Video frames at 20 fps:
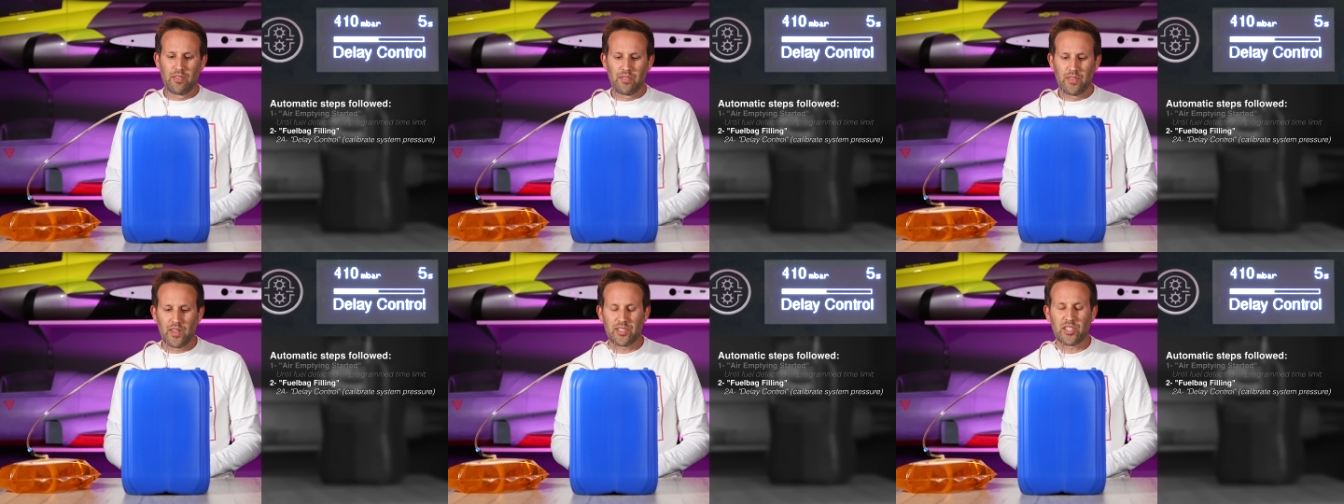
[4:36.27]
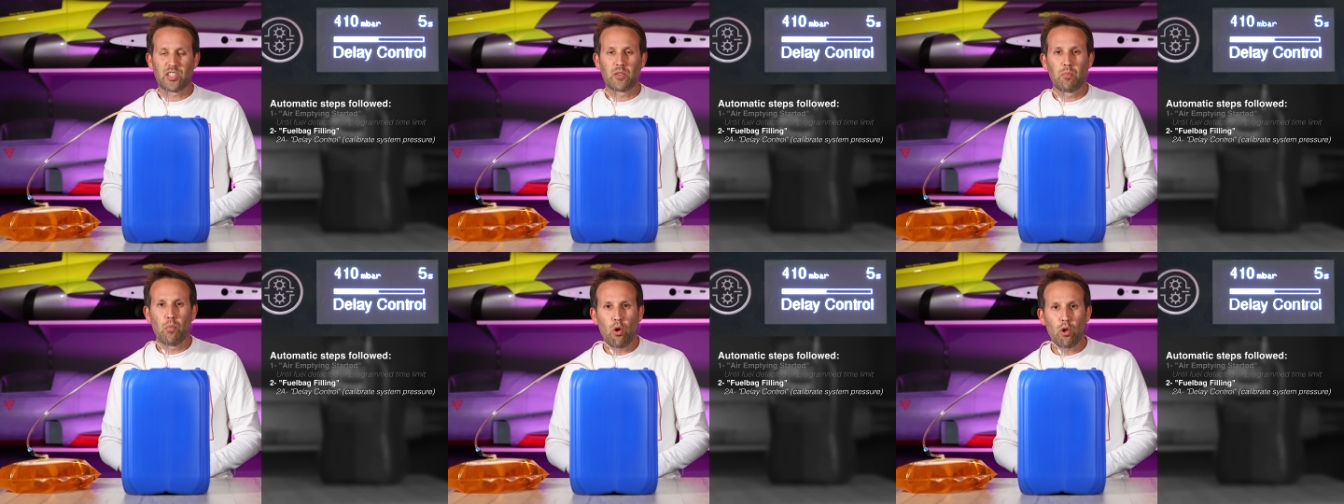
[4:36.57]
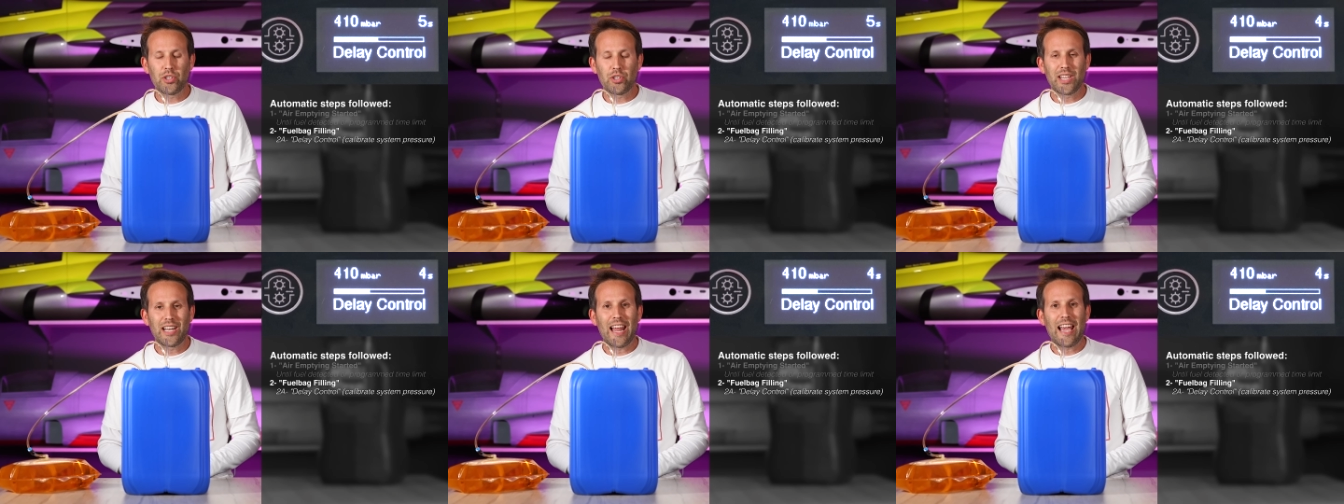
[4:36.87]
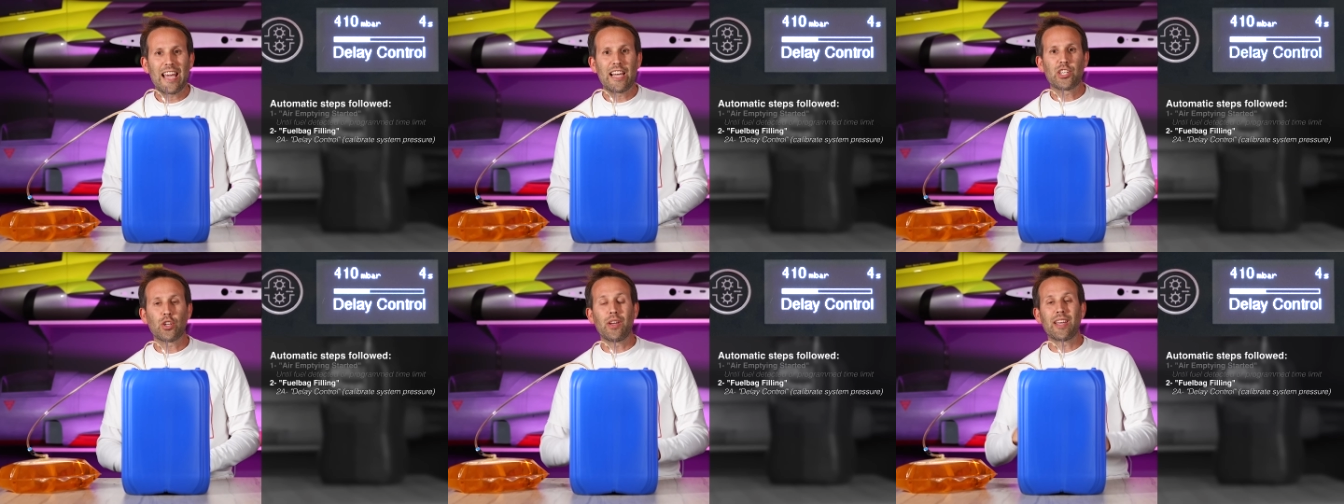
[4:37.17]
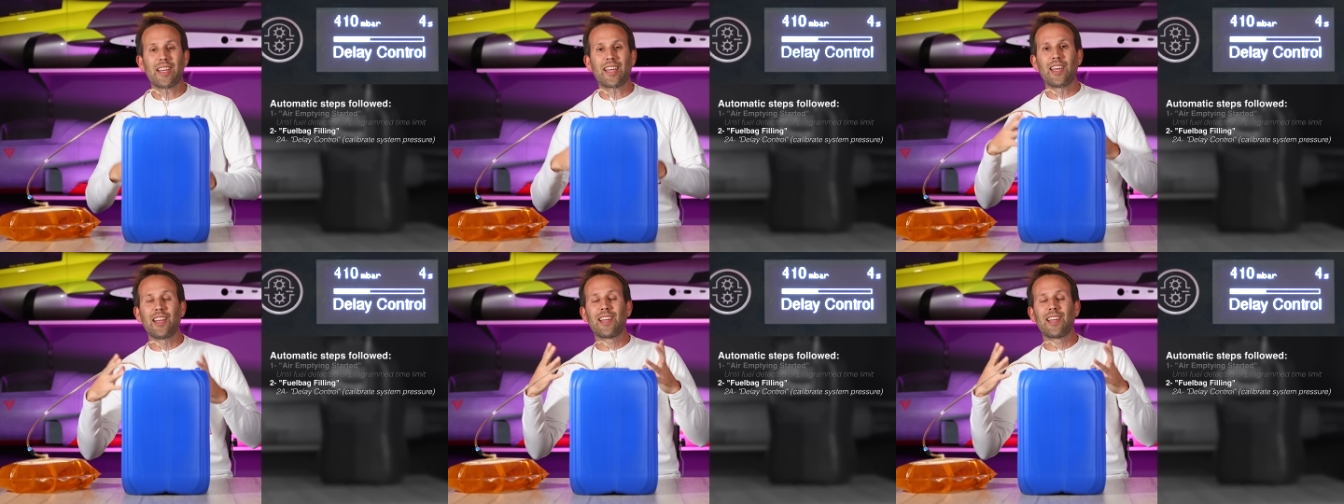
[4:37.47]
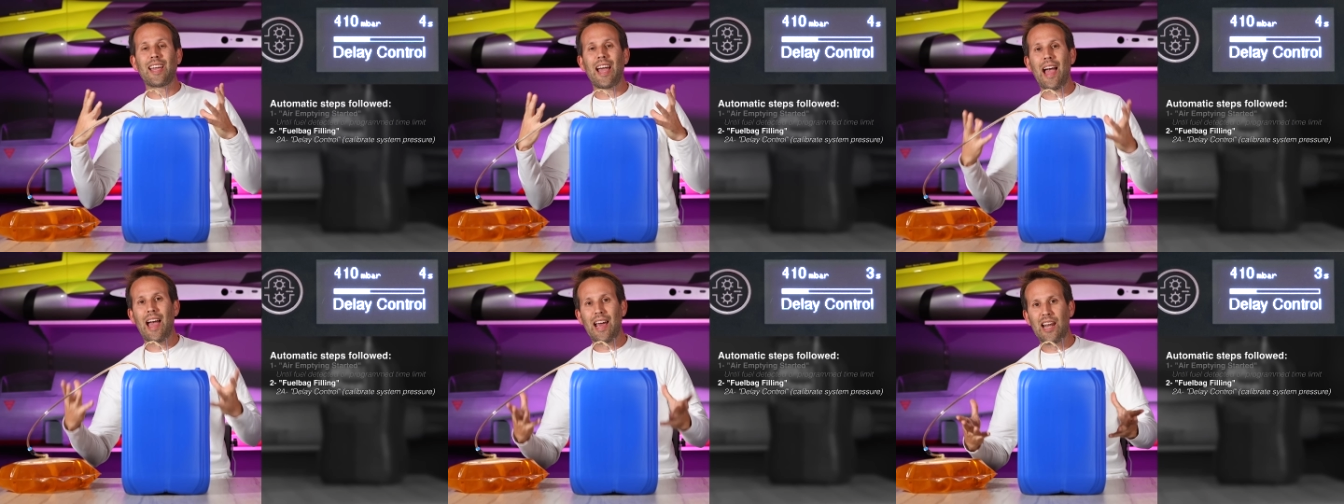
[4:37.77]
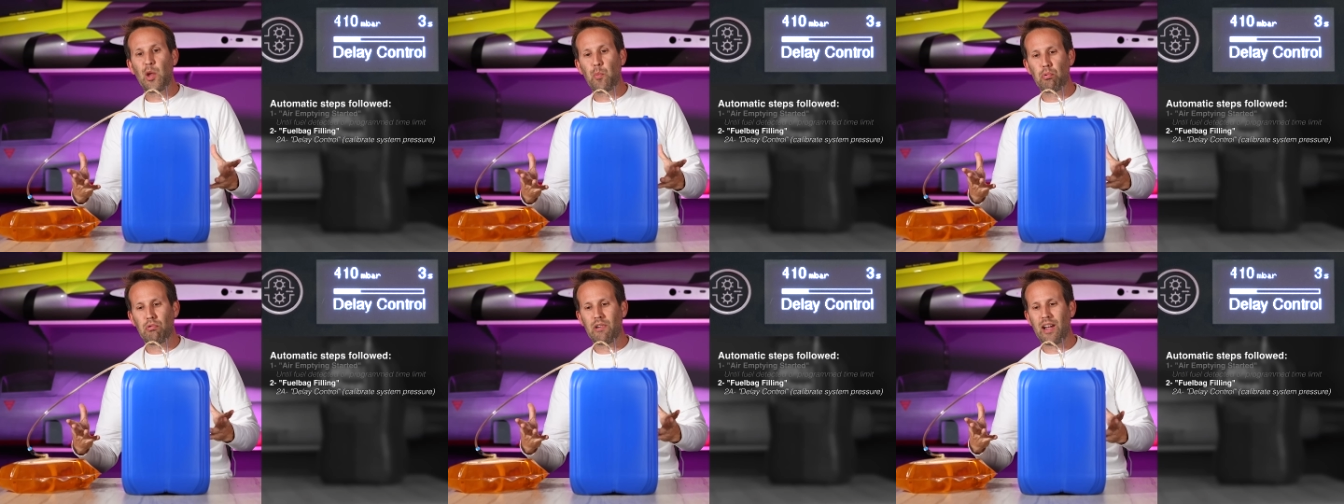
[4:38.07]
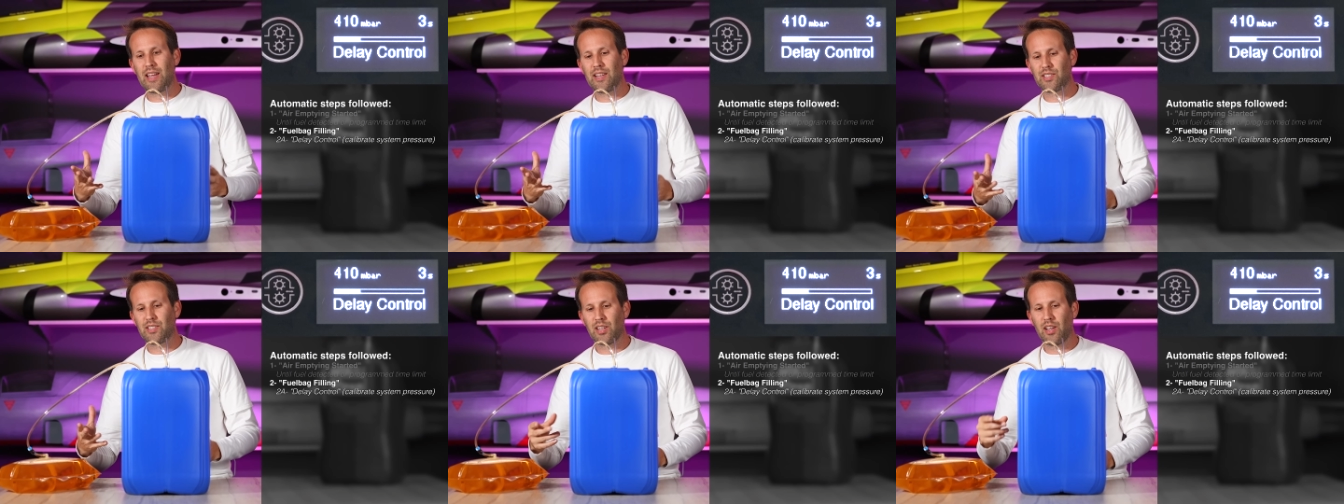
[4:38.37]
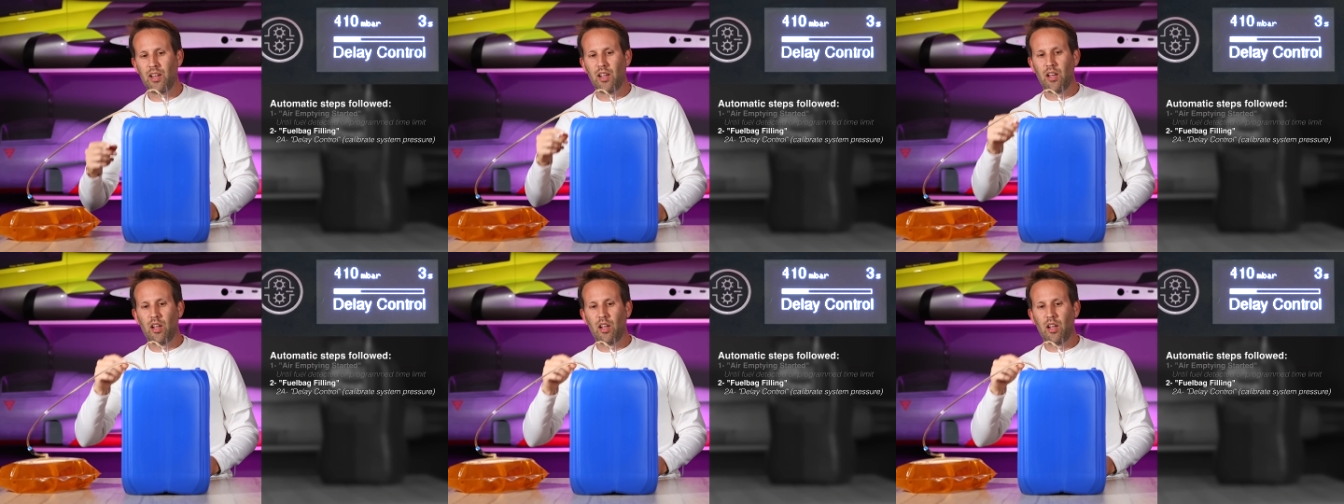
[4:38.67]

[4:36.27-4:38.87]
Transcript: There's a small delay so it can calibrate